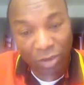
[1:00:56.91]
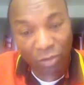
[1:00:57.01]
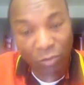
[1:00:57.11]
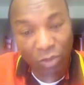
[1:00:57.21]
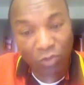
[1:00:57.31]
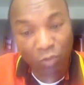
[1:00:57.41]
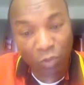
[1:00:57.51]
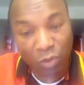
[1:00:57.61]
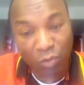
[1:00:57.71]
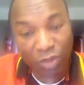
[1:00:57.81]
on what
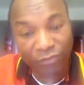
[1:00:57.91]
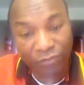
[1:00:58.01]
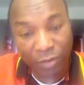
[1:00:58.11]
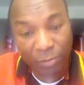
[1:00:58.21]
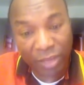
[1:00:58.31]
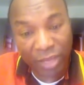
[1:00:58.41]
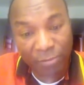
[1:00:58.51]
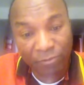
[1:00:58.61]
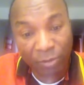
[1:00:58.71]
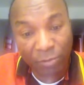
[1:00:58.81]
we want from
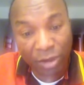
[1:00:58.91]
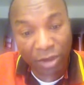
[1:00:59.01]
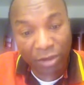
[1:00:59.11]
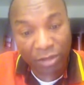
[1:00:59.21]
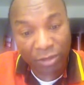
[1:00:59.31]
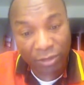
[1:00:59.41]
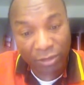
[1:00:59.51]
him, from God,